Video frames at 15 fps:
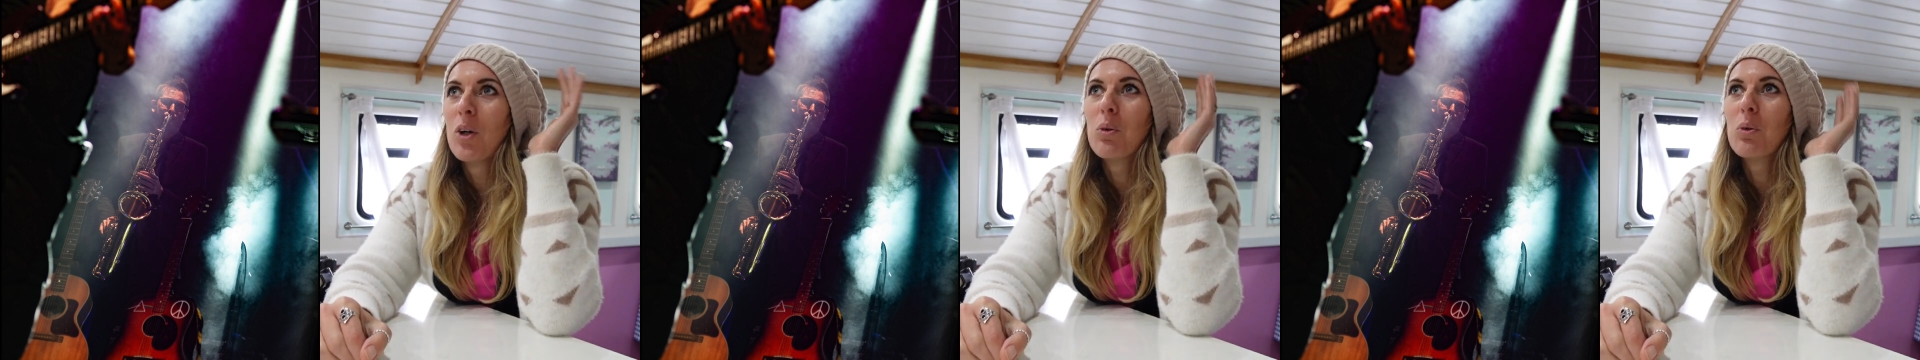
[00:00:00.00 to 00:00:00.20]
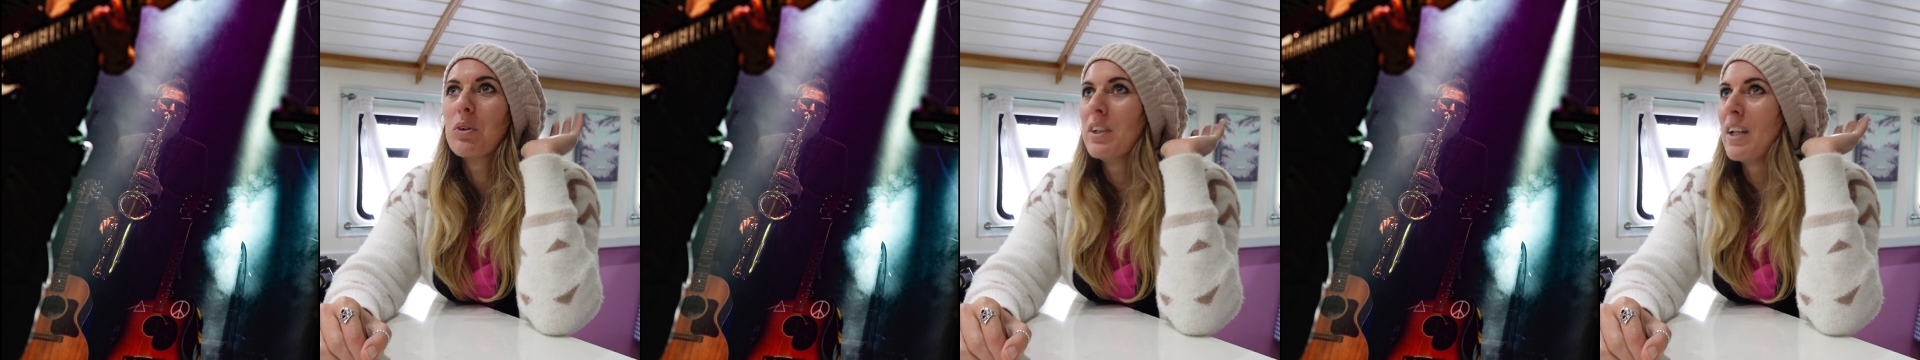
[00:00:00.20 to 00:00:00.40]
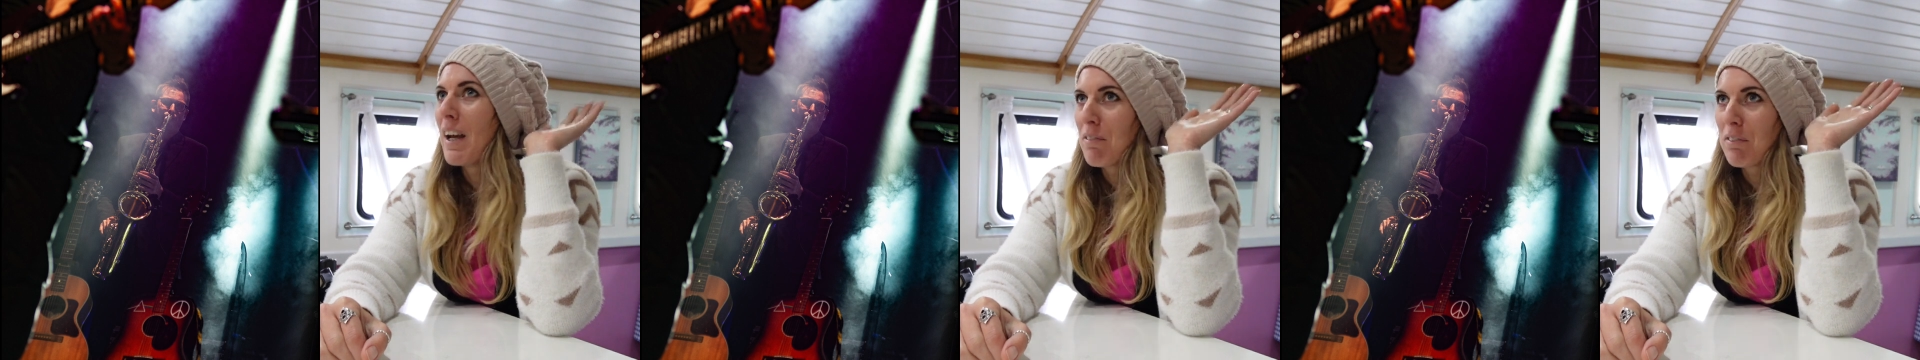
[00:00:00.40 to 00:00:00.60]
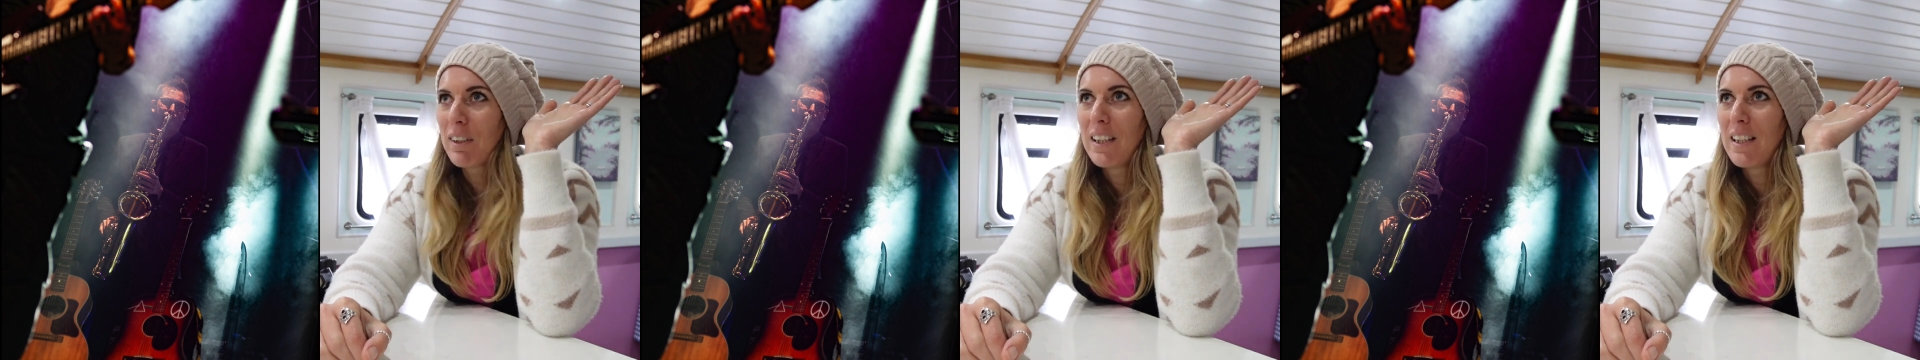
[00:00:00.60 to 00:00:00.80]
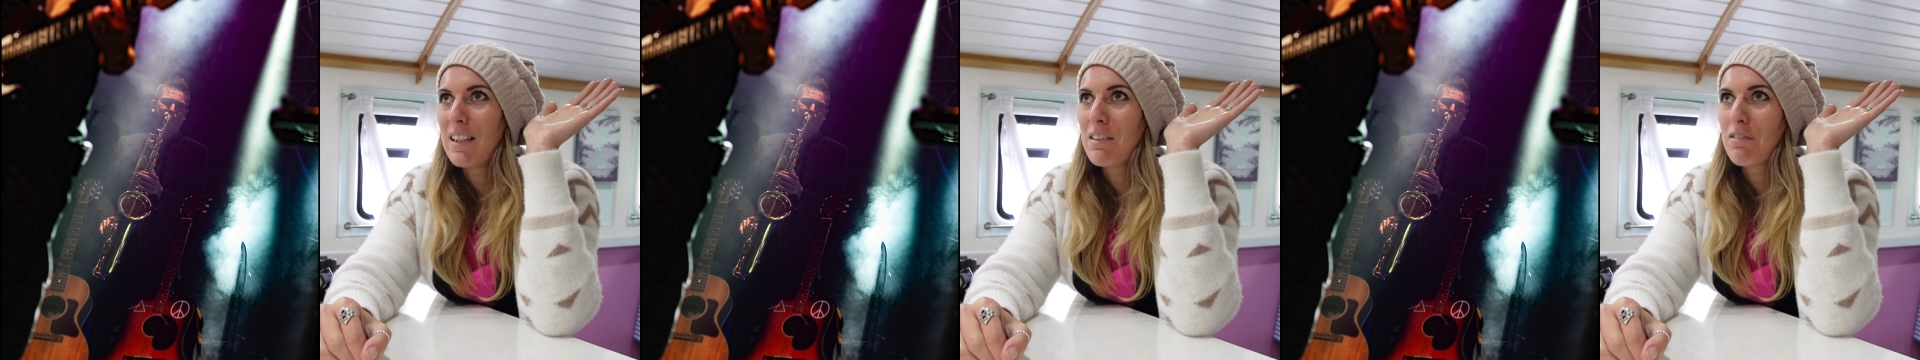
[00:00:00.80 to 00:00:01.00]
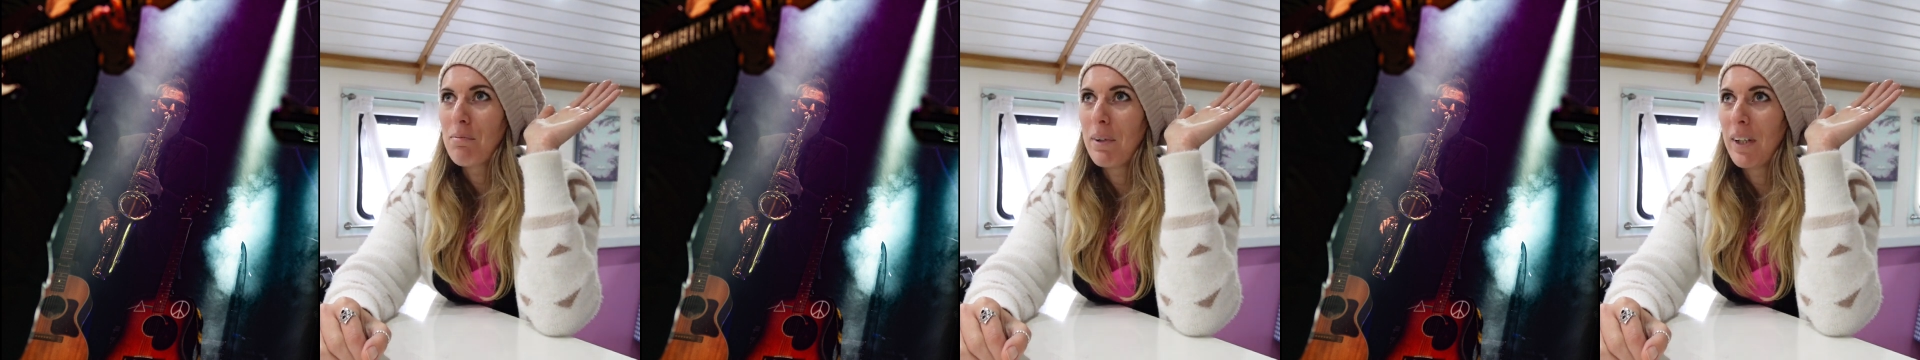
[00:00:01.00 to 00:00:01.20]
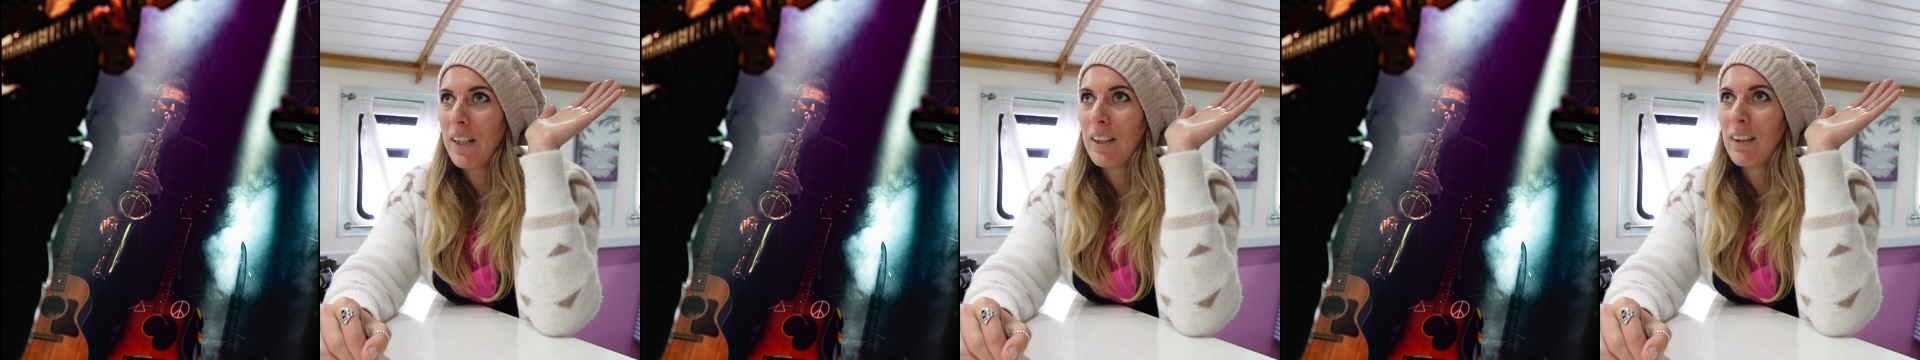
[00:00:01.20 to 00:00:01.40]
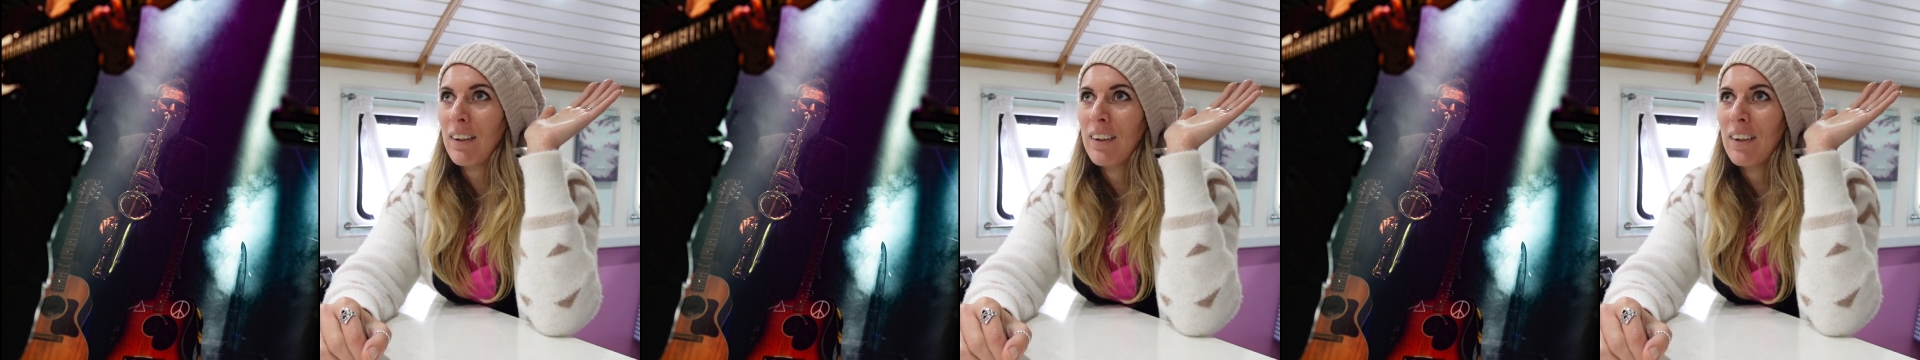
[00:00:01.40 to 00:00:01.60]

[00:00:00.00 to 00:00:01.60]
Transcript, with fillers: will never leave me.